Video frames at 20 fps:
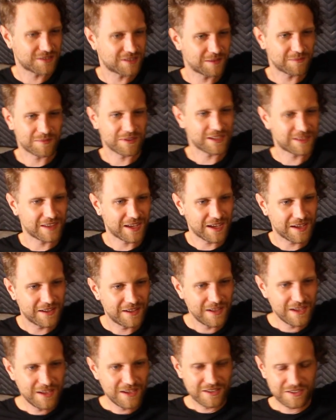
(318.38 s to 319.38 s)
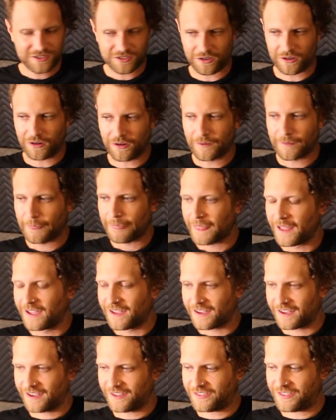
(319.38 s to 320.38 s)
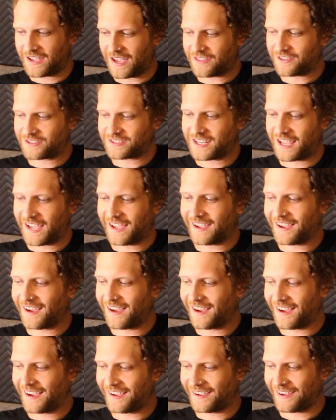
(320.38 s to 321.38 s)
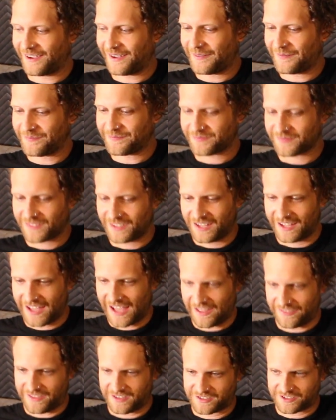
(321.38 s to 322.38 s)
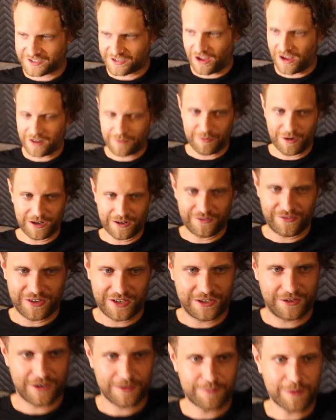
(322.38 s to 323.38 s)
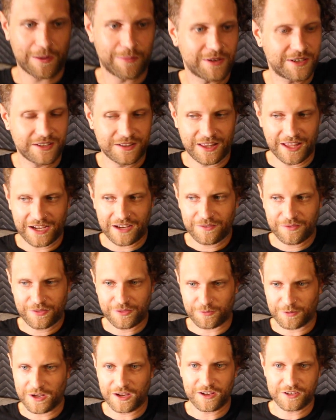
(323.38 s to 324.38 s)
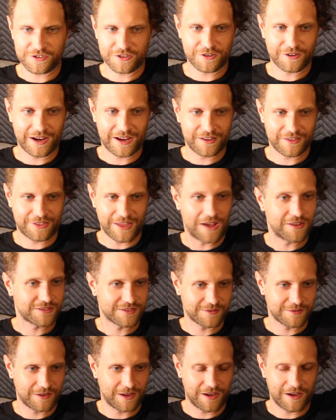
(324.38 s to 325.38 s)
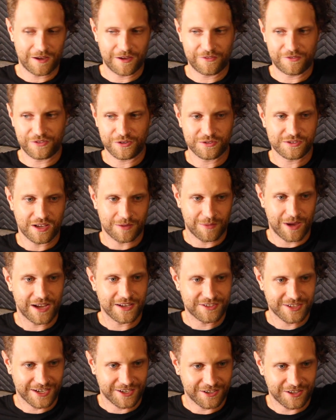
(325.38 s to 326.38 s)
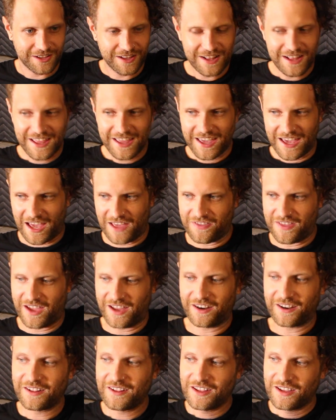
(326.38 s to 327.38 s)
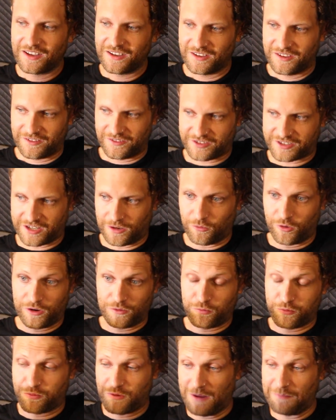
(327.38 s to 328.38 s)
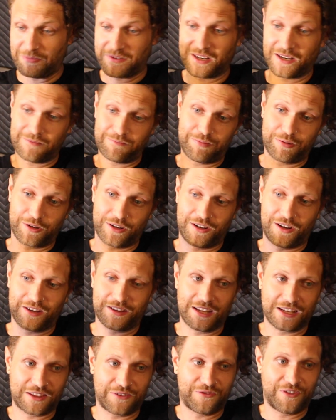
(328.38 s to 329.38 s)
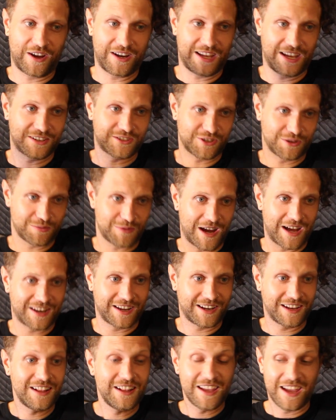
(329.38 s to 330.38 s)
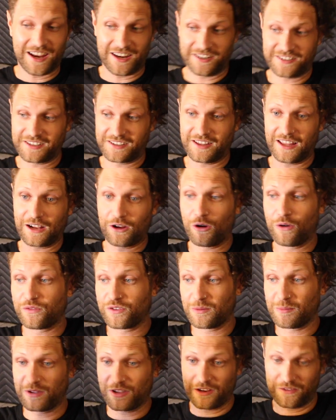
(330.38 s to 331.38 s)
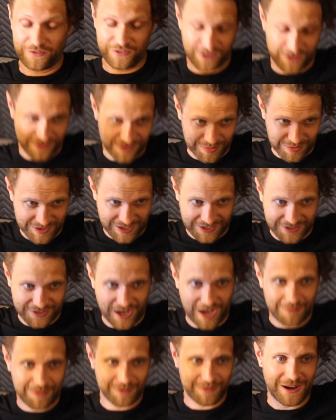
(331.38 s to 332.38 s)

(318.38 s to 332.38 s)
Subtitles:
something like that. So the other day I had this stock market video and it probably did like 300,000 views on my channel. And then someone ripped it, put it on like the financial Reddit, and it did like over 1 million views. It was like top of